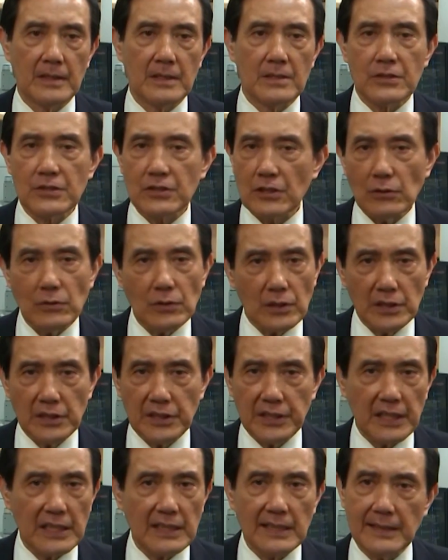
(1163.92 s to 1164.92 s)
So
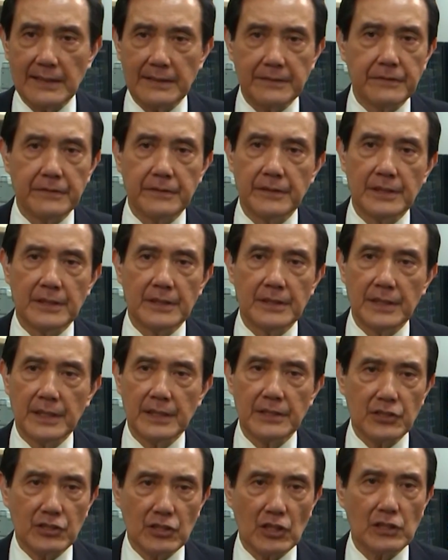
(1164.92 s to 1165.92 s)
early in life, they
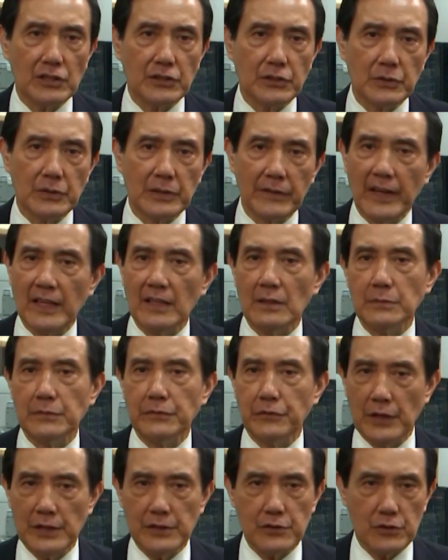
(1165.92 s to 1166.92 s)
start to develop
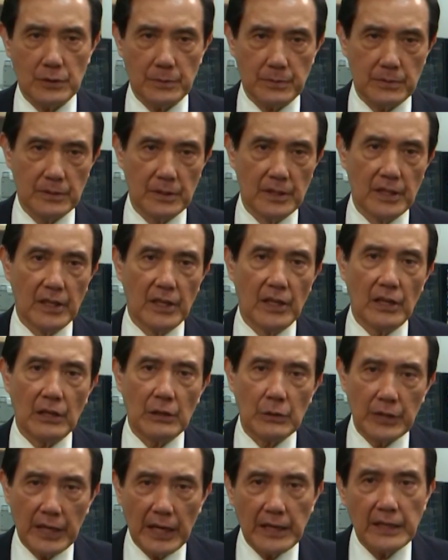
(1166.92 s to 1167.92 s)
friendships,
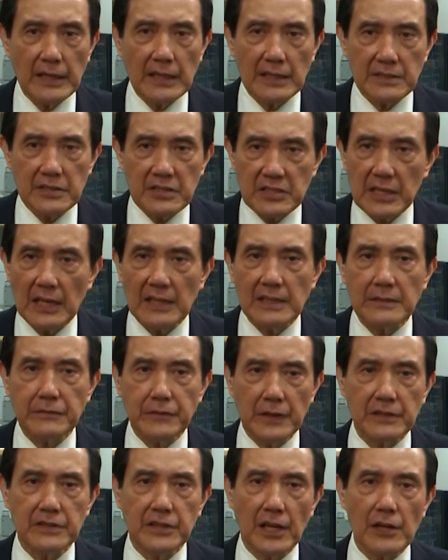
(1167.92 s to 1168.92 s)
creating a solid
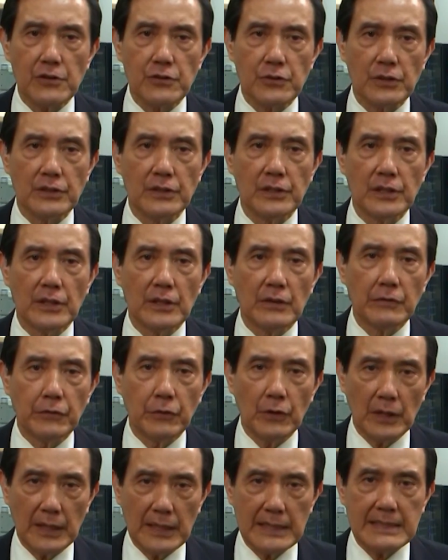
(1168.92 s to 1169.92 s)
foundation
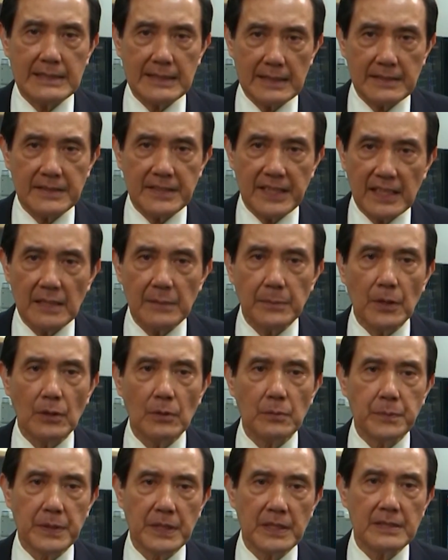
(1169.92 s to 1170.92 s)
for a
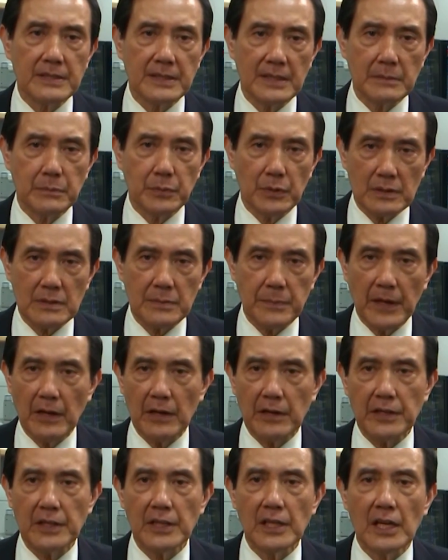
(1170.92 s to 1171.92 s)
sustainable peace and
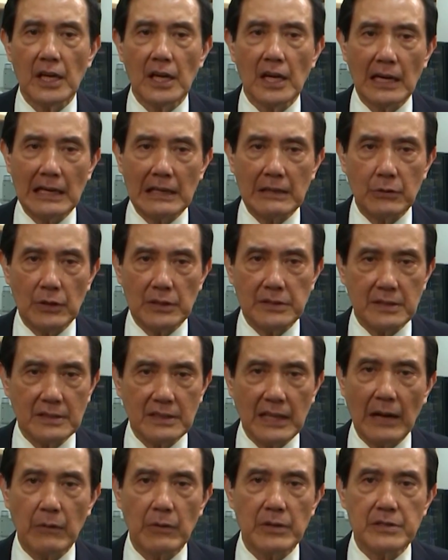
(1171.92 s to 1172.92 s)
prosperity across the
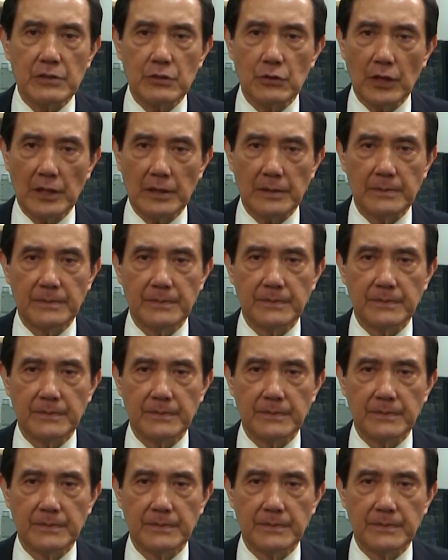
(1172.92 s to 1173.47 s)
Taiwan Strait.